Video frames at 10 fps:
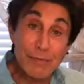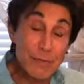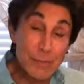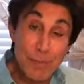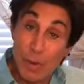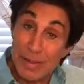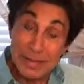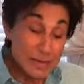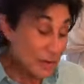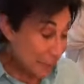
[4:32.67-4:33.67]
a few
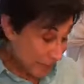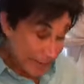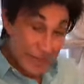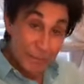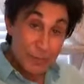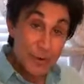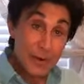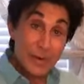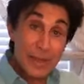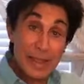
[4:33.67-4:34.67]
moments and just play that
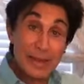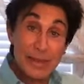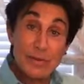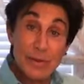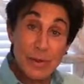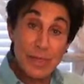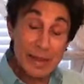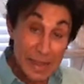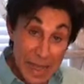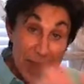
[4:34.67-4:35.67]
for you and let you know
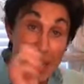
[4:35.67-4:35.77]
that